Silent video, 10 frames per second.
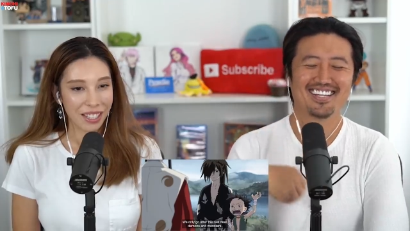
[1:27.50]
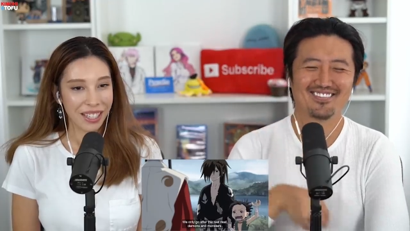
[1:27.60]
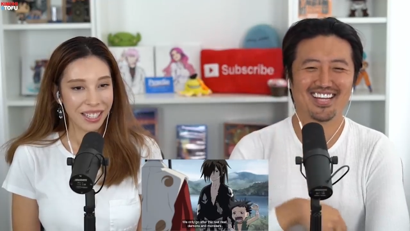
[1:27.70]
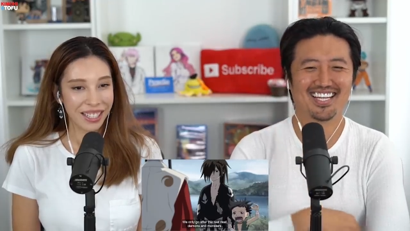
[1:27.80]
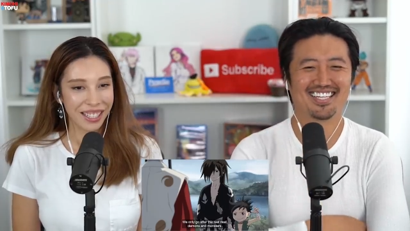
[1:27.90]

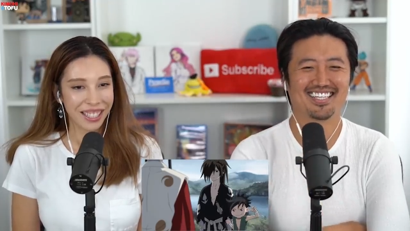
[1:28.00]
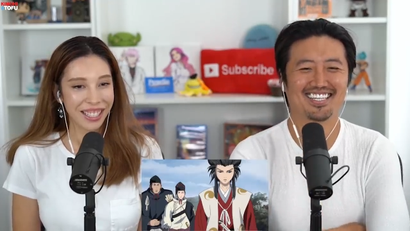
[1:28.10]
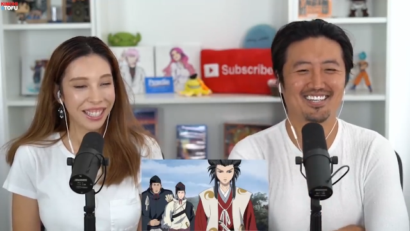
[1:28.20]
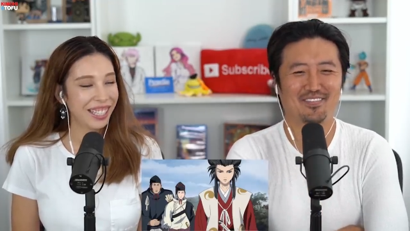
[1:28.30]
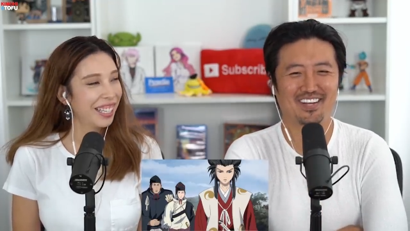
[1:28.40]
Speaker 1: Man,
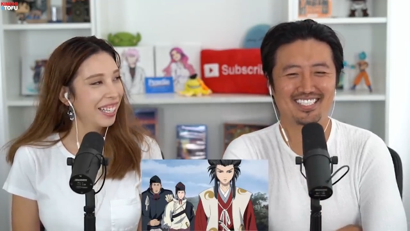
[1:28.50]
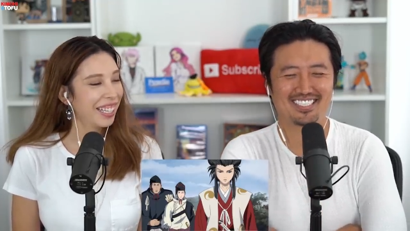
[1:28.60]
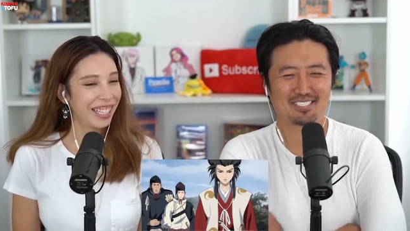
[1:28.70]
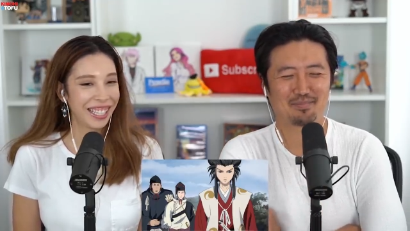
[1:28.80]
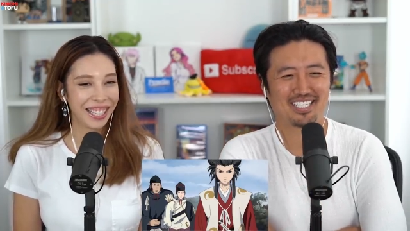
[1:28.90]
look at her face
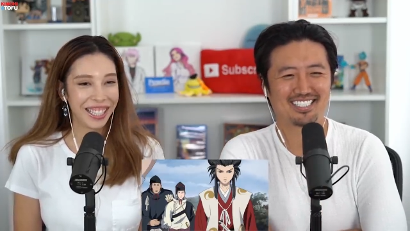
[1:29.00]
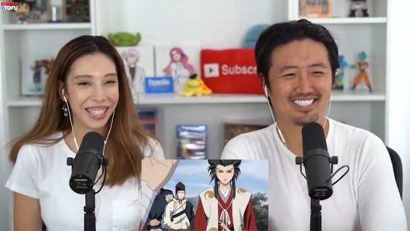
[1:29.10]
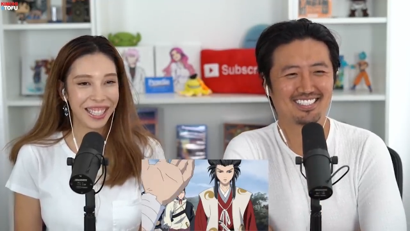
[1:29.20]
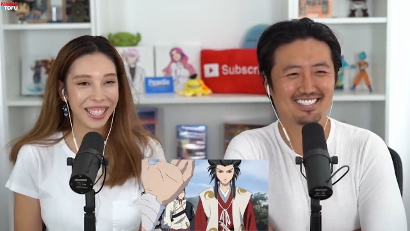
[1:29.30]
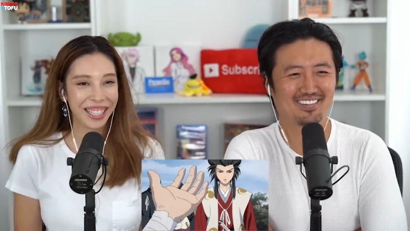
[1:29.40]

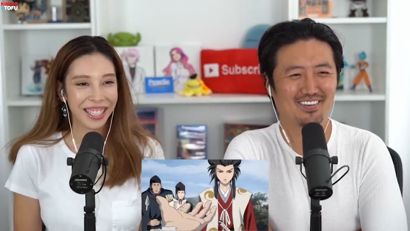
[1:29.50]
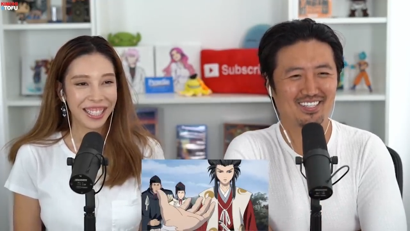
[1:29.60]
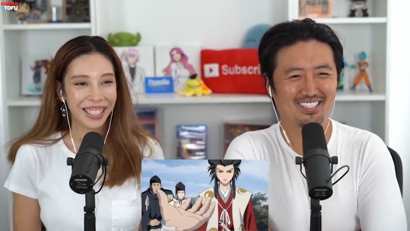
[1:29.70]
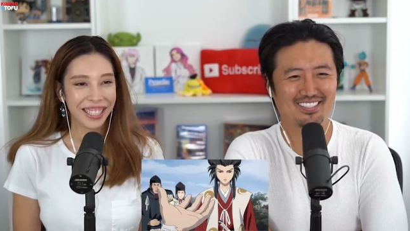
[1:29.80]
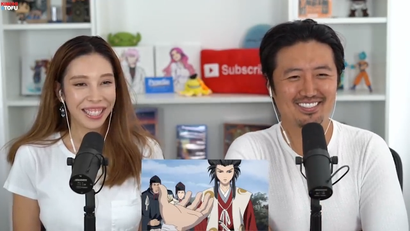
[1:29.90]
expression. So
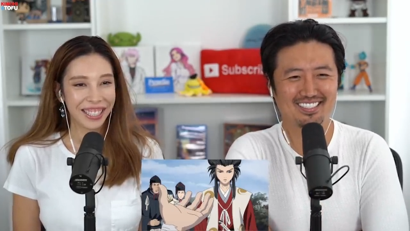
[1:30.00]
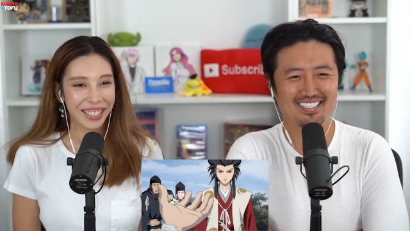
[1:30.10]
cute.